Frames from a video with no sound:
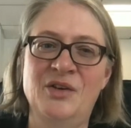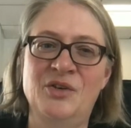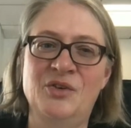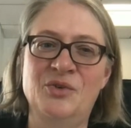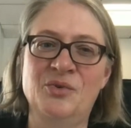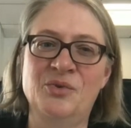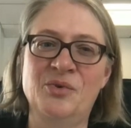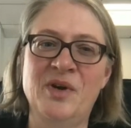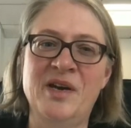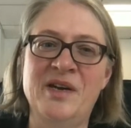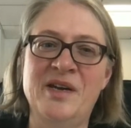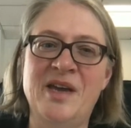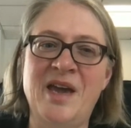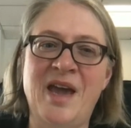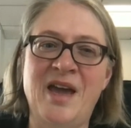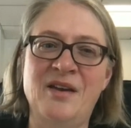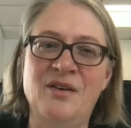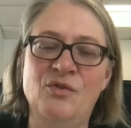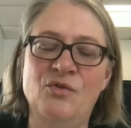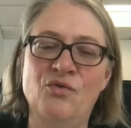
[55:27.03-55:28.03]
to
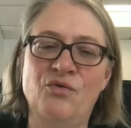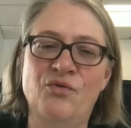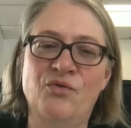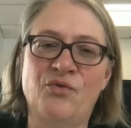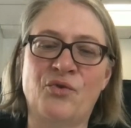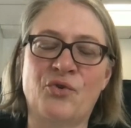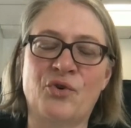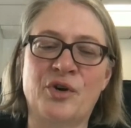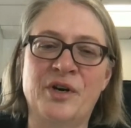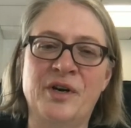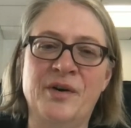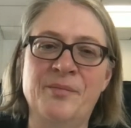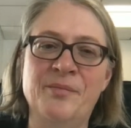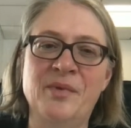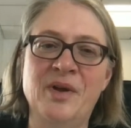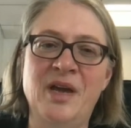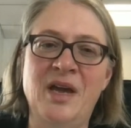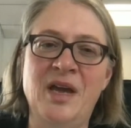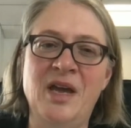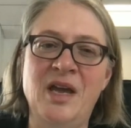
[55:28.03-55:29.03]
again form
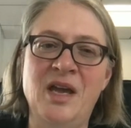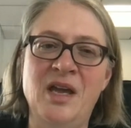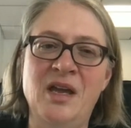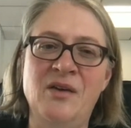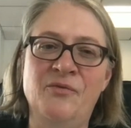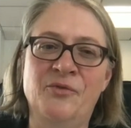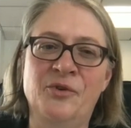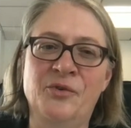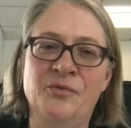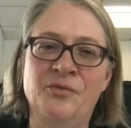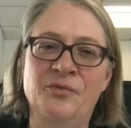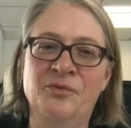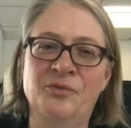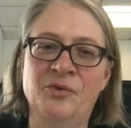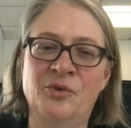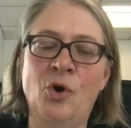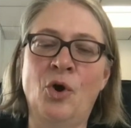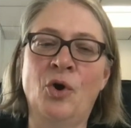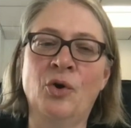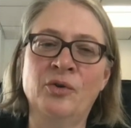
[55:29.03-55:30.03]
a
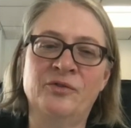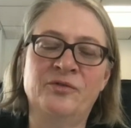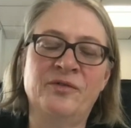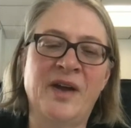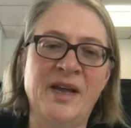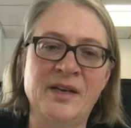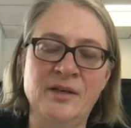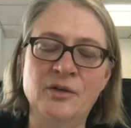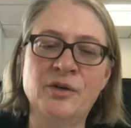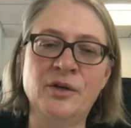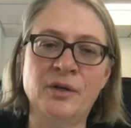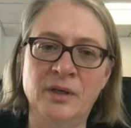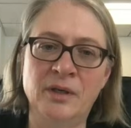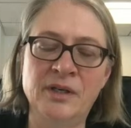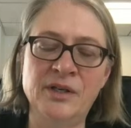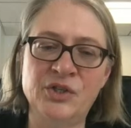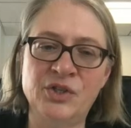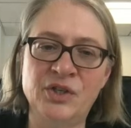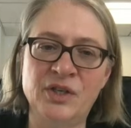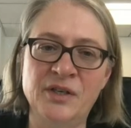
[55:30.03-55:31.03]
grand
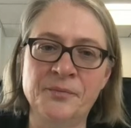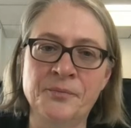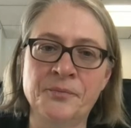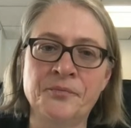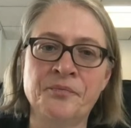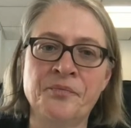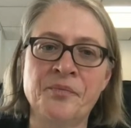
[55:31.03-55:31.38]
coalition,